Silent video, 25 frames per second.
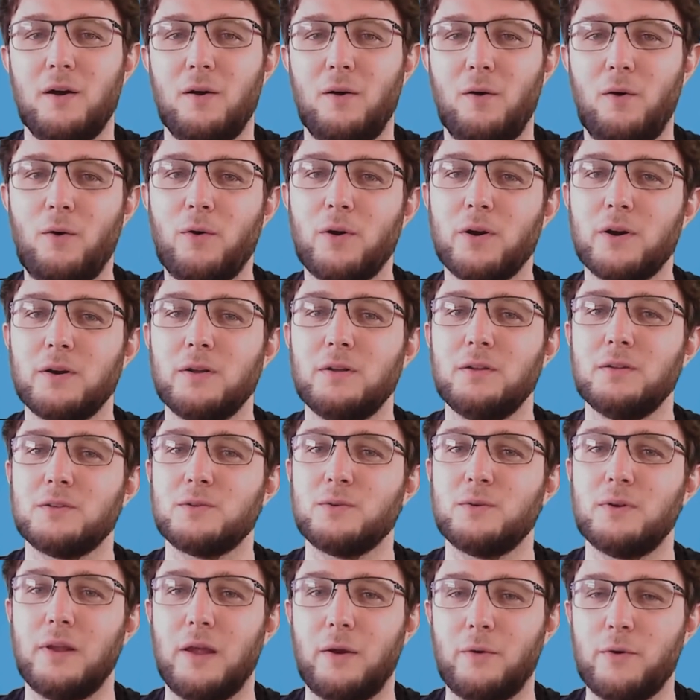or
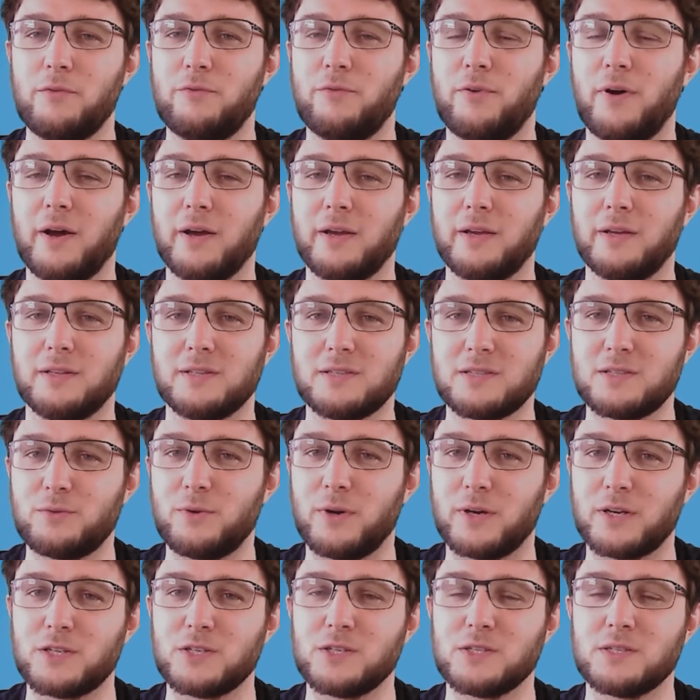to clarify
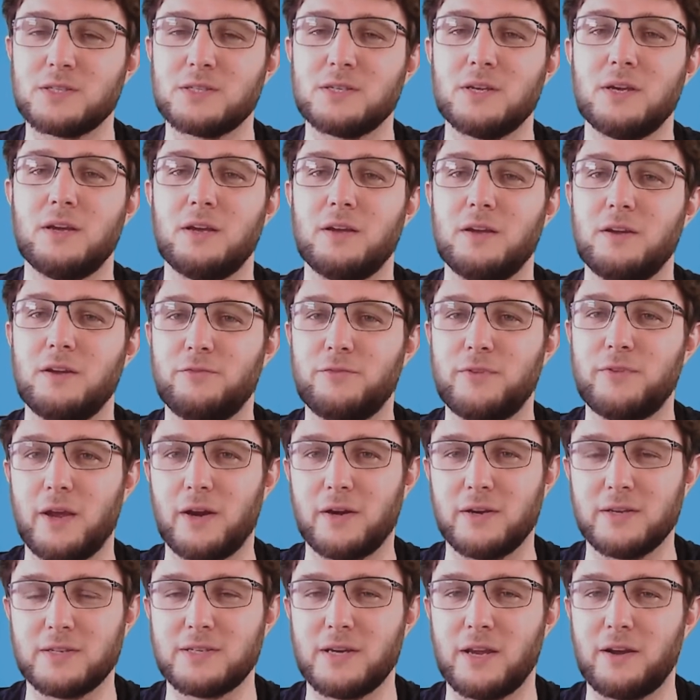instructions if
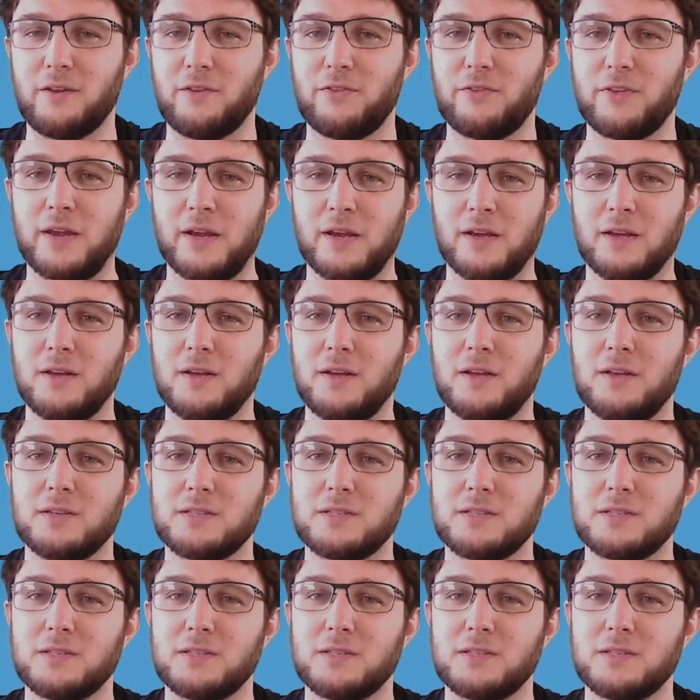there is anything.